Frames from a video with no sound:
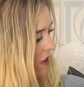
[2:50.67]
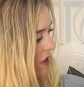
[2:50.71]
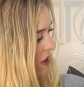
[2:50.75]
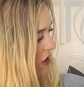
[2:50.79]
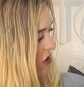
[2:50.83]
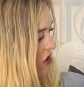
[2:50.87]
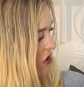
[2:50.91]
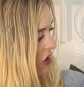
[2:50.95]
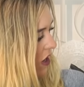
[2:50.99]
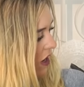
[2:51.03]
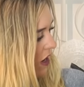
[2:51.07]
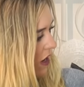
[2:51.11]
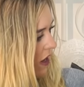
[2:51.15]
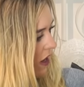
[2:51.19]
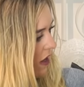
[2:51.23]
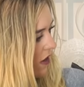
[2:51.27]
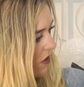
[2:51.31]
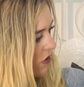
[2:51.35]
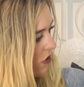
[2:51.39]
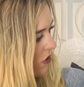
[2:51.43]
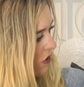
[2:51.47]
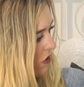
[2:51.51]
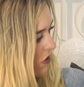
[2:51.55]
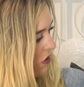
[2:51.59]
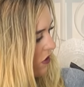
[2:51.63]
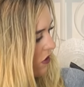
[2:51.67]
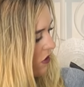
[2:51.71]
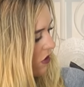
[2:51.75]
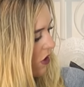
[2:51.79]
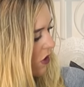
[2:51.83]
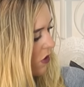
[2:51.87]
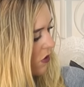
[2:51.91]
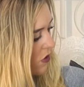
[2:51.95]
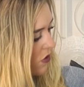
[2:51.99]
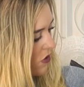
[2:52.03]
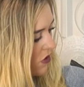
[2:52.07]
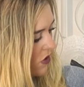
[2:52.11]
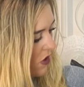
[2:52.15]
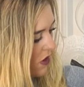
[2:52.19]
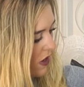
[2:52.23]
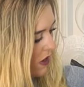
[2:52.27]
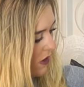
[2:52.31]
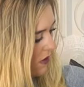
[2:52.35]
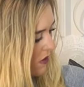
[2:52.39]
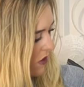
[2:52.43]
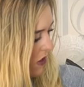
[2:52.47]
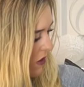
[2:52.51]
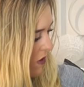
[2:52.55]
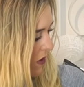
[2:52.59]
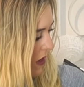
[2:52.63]
This year it's just so
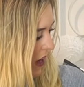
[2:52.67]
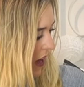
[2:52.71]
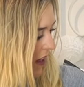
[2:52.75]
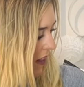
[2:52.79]
stunning. So you